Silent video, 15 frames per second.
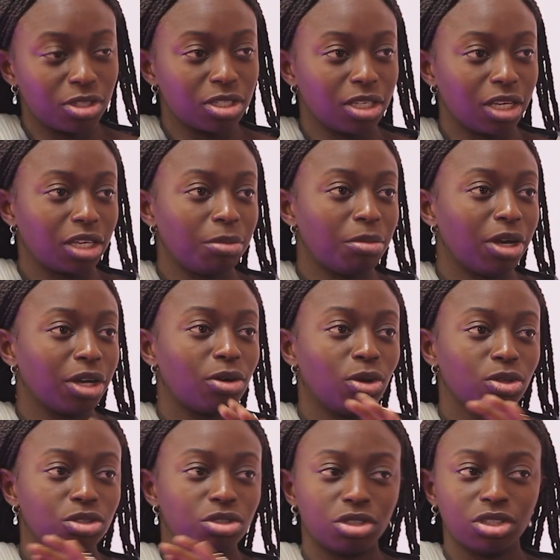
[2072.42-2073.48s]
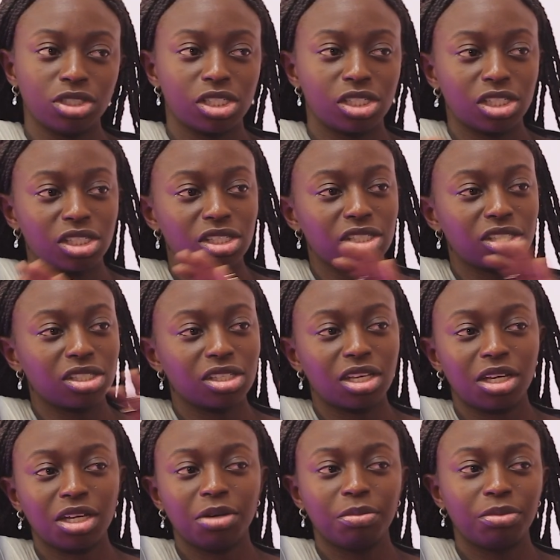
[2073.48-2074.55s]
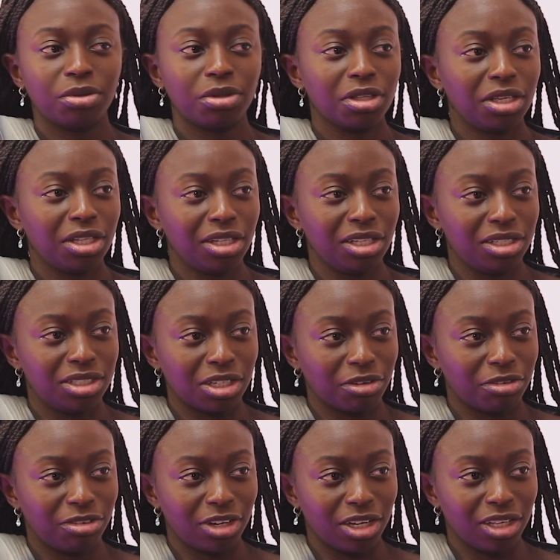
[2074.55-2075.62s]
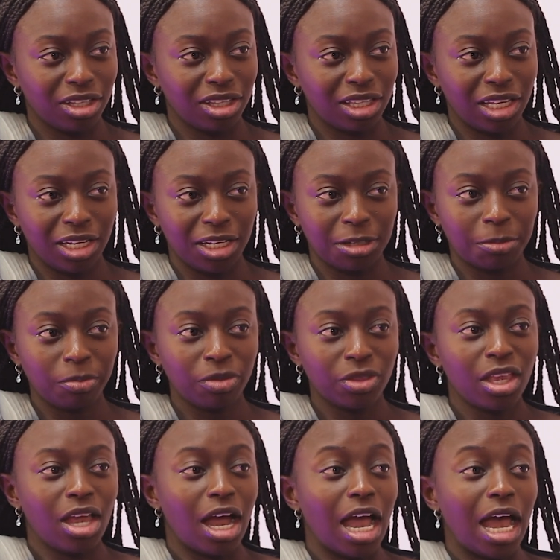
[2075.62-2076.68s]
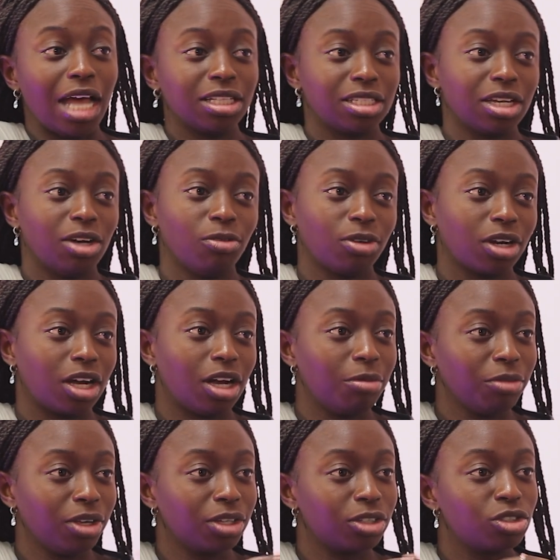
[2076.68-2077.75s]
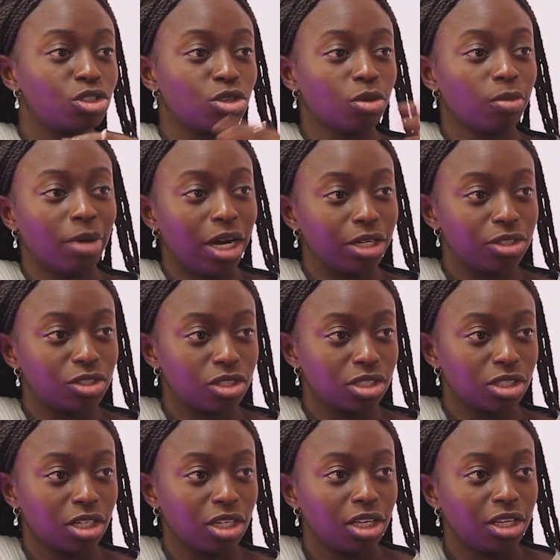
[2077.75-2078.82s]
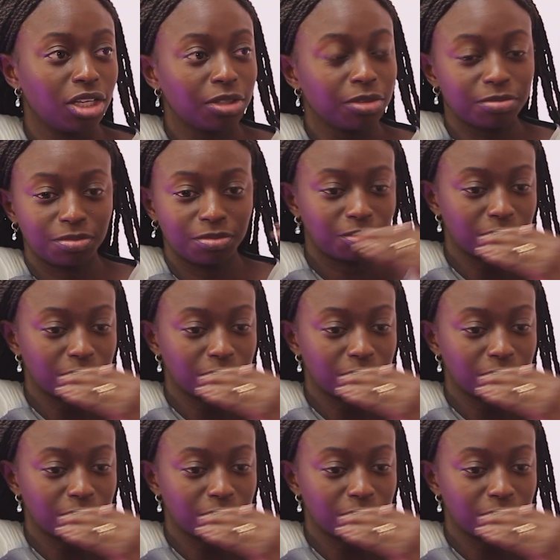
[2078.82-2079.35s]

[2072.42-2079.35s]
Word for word: Obviously, like, in my culture, it's just completely different. Like, yeah. I had to overcome, like, too much. Yeah.